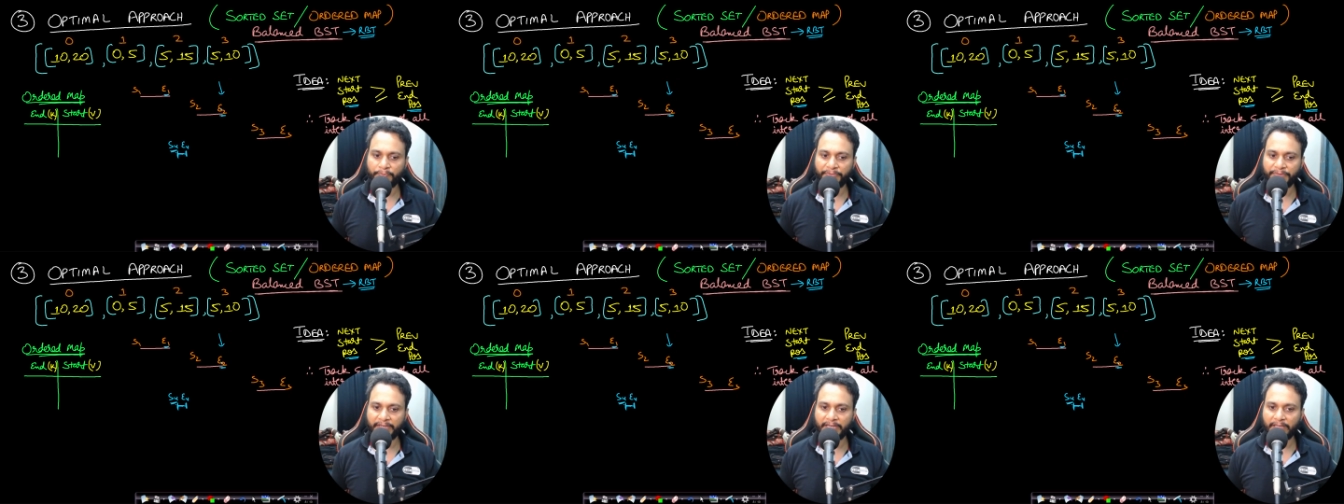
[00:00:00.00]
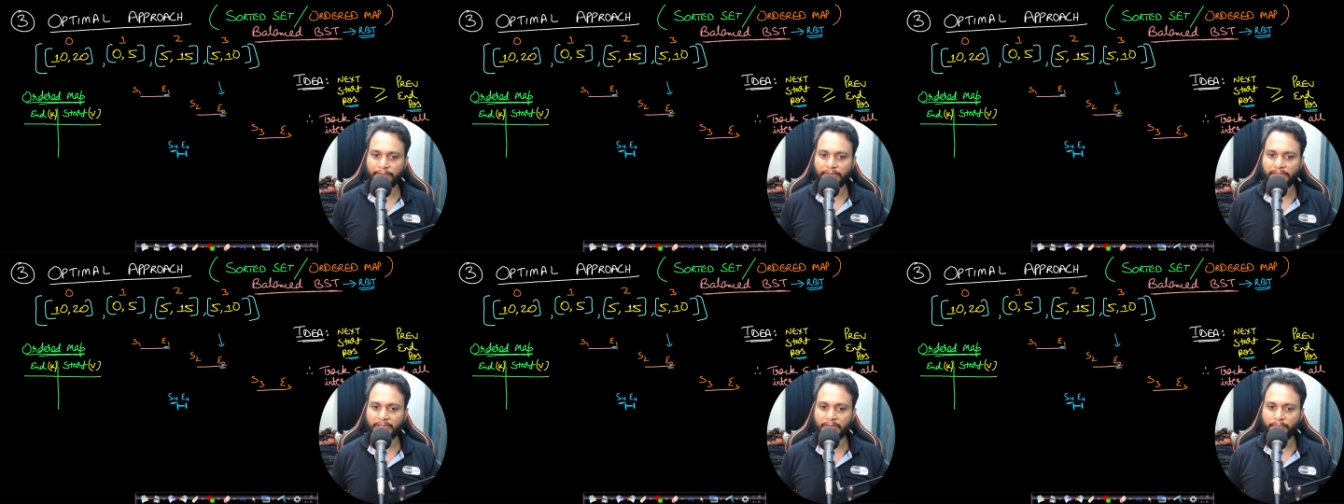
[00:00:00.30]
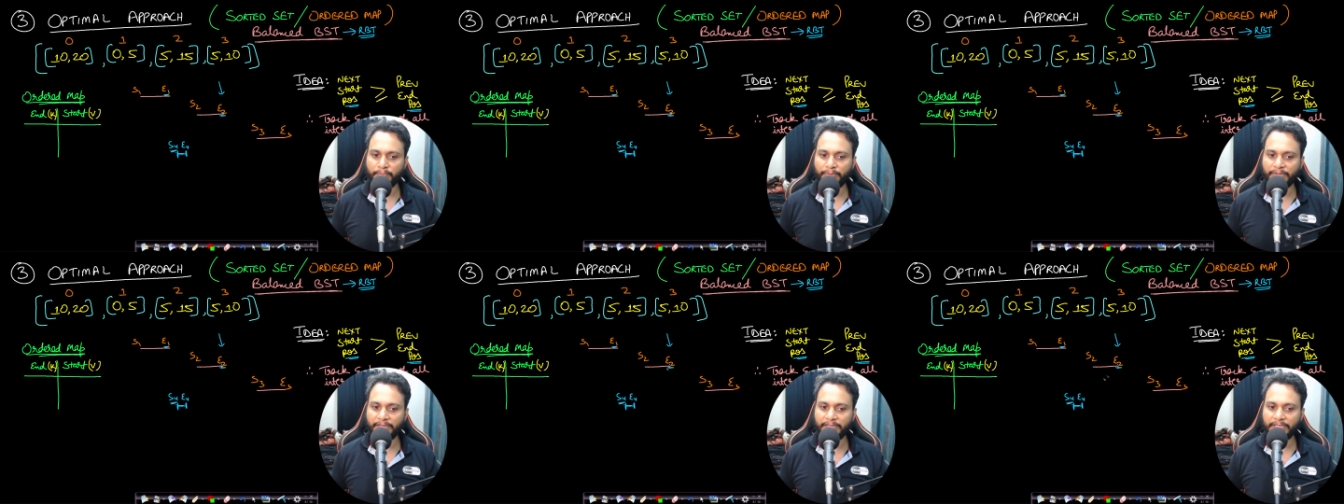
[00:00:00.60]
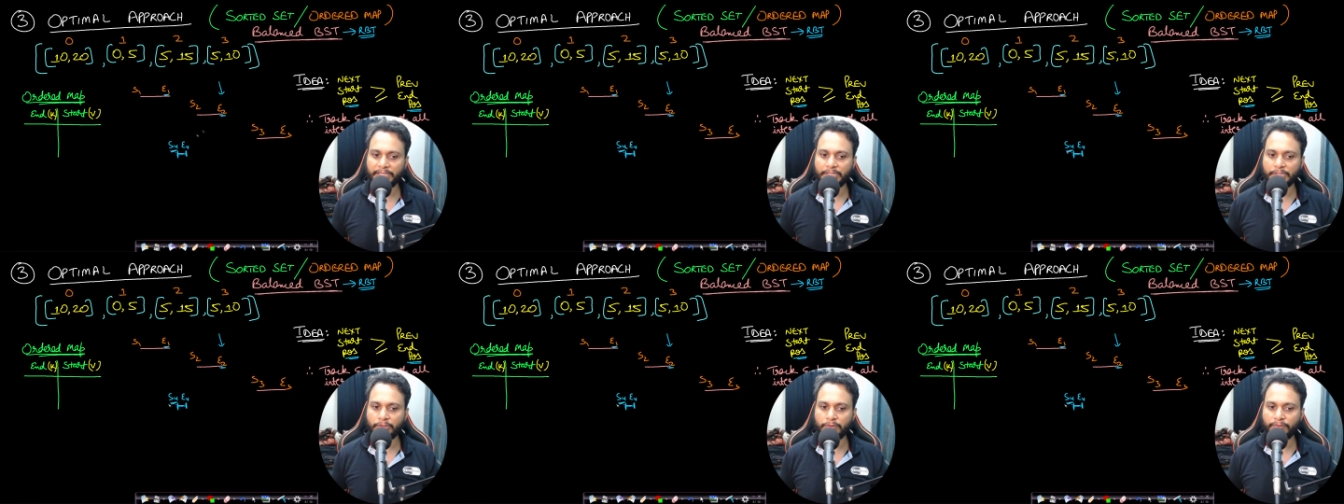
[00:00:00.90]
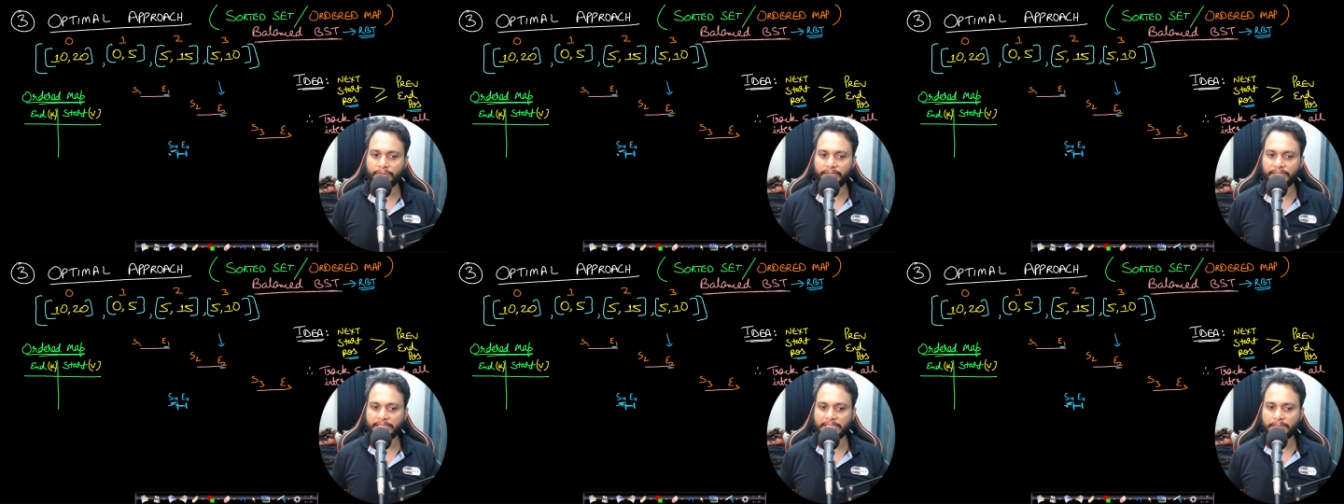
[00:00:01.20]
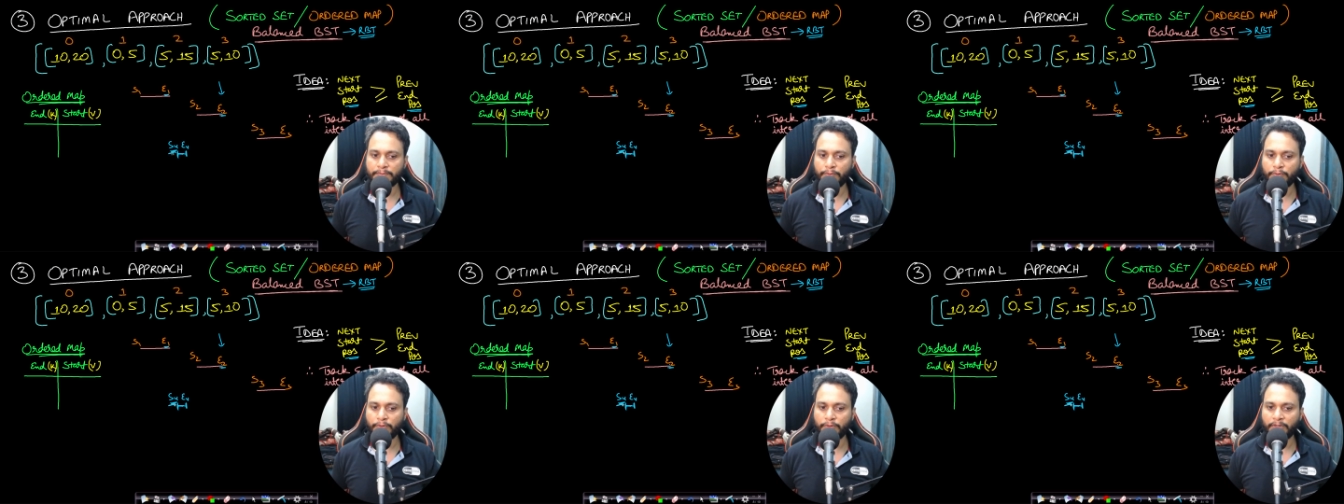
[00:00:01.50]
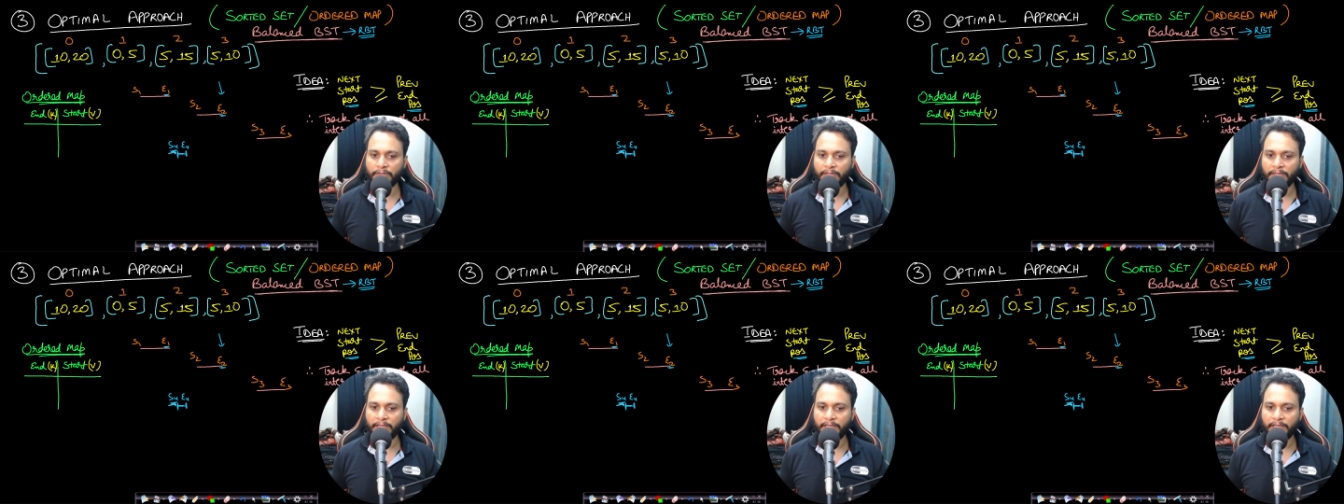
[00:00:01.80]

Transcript: and I will compare E2 with S4.